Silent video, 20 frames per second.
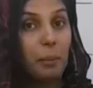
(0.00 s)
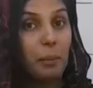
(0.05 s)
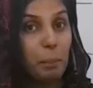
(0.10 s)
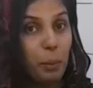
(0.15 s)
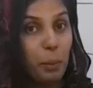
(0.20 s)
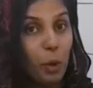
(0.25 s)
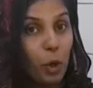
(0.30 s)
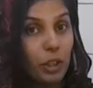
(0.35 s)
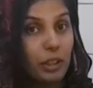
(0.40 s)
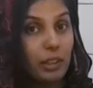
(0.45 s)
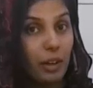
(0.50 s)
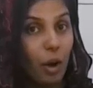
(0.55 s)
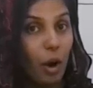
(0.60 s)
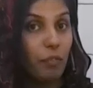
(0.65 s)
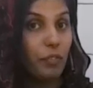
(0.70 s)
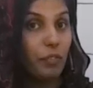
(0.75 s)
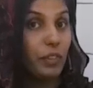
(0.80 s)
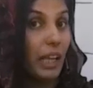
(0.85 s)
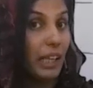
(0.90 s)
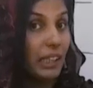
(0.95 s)
book
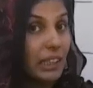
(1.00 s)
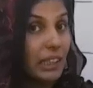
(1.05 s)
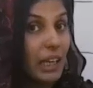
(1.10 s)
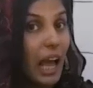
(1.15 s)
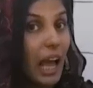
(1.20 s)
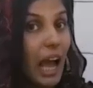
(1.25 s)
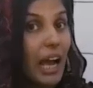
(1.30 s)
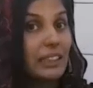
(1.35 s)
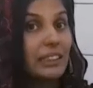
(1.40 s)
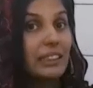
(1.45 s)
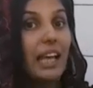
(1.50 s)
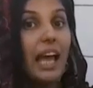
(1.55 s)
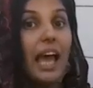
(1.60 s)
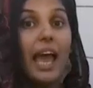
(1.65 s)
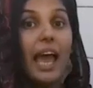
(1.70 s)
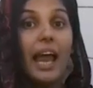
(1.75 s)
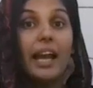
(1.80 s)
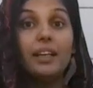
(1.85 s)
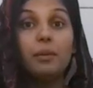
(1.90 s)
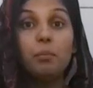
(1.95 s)
of 10th class,
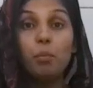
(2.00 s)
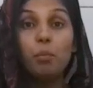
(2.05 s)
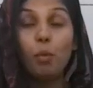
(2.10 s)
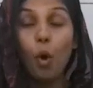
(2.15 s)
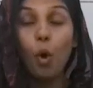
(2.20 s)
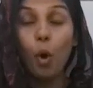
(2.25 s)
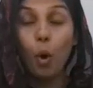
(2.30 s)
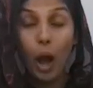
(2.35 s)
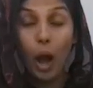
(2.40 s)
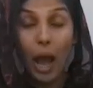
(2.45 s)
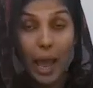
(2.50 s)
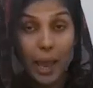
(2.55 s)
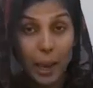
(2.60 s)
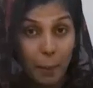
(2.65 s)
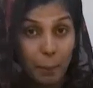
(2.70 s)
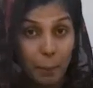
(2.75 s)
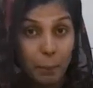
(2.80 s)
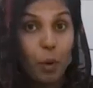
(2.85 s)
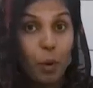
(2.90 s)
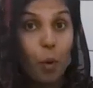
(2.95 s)
and I
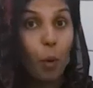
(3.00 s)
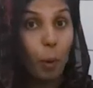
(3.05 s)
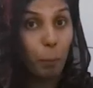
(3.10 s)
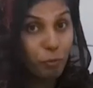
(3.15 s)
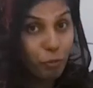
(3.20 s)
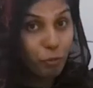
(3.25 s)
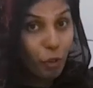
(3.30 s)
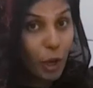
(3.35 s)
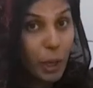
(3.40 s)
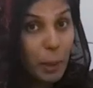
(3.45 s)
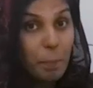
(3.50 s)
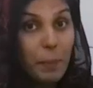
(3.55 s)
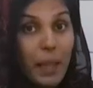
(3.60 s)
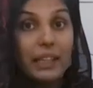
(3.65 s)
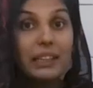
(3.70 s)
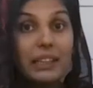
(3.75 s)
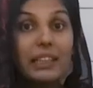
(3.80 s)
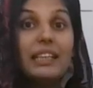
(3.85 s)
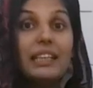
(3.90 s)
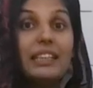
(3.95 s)
am hopeful
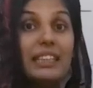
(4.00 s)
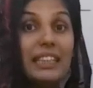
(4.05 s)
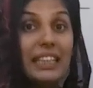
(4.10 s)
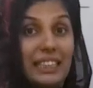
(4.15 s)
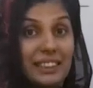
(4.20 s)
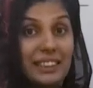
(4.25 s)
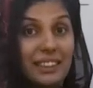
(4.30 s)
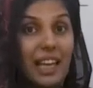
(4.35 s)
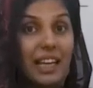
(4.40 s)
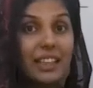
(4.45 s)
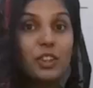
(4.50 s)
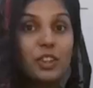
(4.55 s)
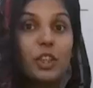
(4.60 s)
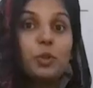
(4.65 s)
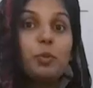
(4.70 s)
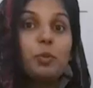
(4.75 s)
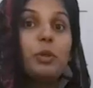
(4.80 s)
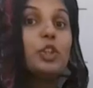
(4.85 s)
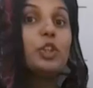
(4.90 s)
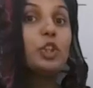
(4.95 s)
that these
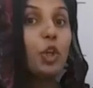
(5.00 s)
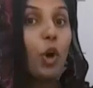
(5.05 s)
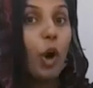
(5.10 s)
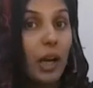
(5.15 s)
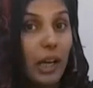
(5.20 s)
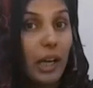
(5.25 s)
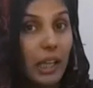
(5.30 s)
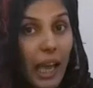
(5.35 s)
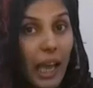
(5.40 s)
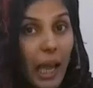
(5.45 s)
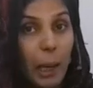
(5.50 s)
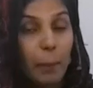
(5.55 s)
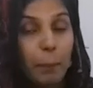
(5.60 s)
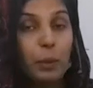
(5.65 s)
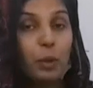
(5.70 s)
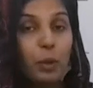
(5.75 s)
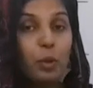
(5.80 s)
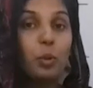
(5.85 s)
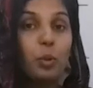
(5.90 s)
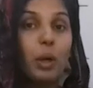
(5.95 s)
lectures will surely
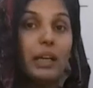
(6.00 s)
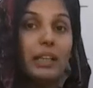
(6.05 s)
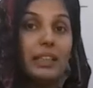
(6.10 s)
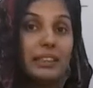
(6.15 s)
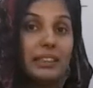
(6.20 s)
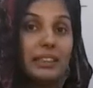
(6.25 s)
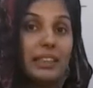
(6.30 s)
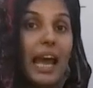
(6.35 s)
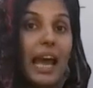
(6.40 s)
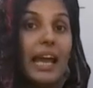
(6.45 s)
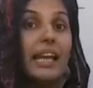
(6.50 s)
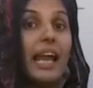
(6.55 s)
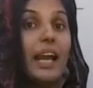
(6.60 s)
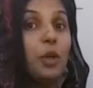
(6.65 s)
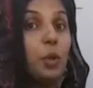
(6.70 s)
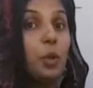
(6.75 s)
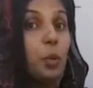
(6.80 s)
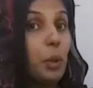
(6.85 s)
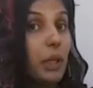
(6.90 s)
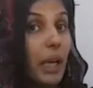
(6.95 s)
help you to understand
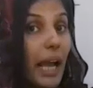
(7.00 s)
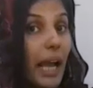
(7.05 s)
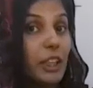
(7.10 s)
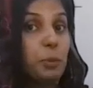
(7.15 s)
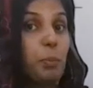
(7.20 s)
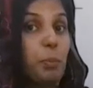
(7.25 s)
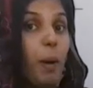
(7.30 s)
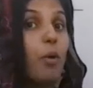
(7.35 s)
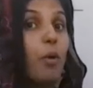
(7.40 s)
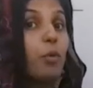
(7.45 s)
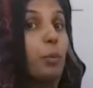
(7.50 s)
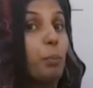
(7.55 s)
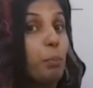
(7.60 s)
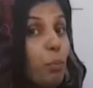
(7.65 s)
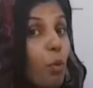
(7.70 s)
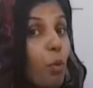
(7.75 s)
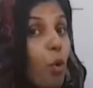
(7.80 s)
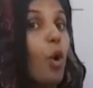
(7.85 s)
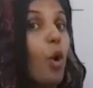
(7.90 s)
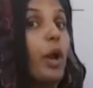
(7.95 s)
and to grasp out
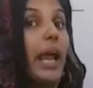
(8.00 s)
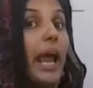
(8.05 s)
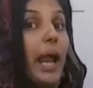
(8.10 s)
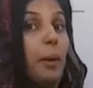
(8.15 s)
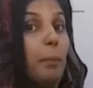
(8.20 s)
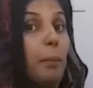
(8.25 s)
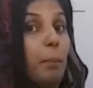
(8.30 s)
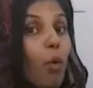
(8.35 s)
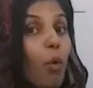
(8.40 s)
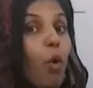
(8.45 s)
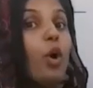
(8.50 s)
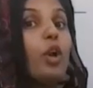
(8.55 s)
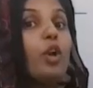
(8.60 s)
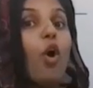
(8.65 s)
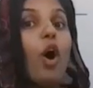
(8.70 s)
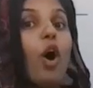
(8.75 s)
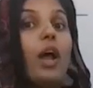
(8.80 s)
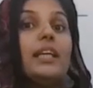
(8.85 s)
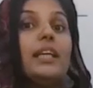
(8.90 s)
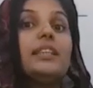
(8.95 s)
more and more
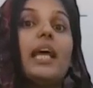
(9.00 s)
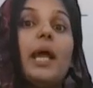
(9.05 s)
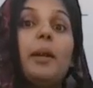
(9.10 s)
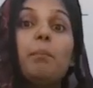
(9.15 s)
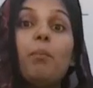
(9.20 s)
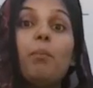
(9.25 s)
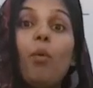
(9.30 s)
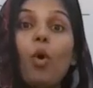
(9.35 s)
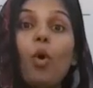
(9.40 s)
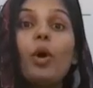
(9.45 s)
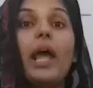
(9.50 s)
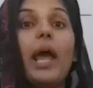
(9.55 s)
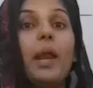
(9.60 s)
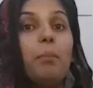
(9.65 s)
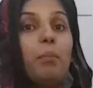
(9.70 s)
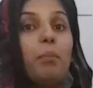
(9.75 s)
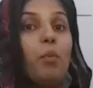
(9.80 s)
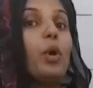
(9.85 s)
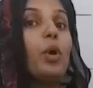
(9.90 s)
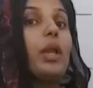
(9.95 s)
knowledge and more
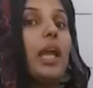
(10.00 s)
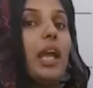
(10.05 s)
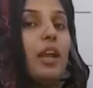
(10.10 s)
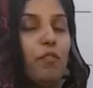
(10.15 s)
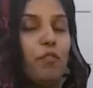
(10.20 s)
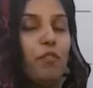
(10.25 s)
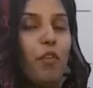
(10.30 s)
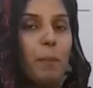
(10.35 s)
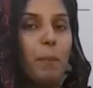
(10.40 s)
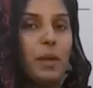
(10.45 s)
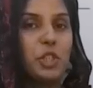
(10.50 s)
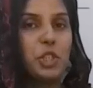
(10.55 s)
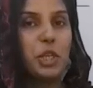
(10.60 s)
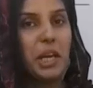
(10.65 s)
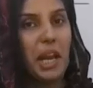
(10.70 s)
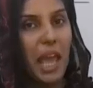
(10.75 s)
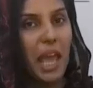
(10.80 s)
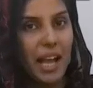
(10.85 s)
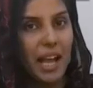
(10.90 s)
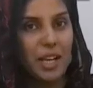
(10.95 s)

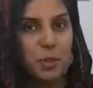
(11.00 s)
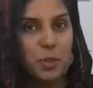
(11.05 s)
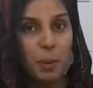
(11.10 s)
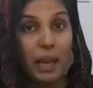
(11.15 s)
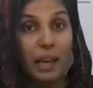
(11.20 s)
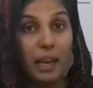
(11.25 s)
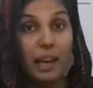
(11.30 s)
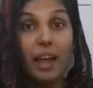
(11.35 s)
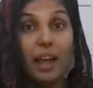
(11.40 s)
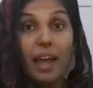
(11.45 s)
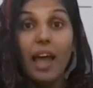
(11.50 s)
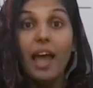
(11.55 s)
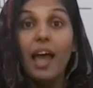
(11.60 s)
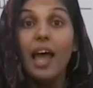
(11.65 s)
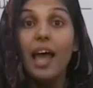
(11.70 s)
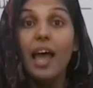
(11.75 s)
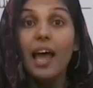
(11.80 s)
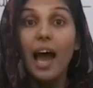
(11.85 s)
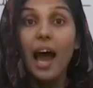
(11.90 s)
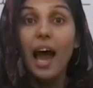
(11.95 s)
information as well.
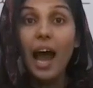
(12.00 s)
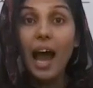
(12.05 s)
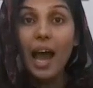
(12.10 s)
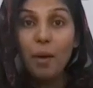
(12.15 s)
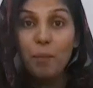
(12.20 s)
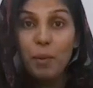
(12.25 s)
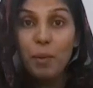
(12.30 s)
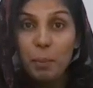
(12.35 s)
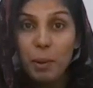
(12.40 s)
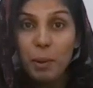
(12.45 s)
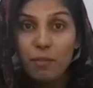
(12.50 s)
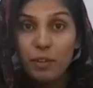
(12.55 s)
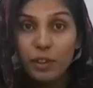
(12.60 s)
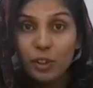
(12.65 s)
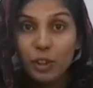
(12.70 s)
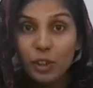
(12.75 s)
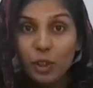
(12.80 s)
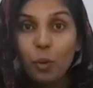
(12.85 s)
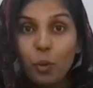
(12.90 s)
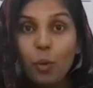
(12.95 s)
I will be
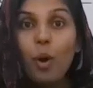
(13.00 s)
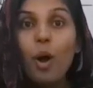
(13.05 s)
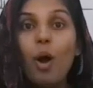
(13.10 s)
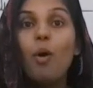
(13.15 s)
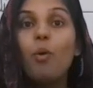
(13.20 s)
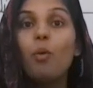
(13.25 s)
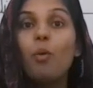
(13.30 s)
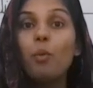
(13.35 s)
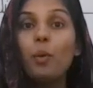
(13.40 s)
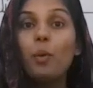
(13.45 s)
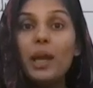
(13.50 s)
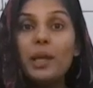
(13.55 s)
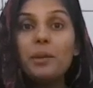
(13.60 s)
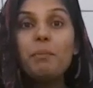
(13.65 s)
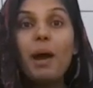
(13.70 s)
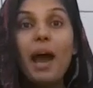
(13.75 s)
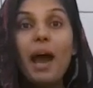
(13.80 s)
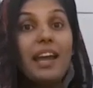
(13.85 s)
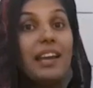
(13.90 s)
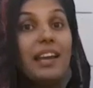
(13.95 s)
with you with
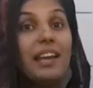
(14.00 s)
my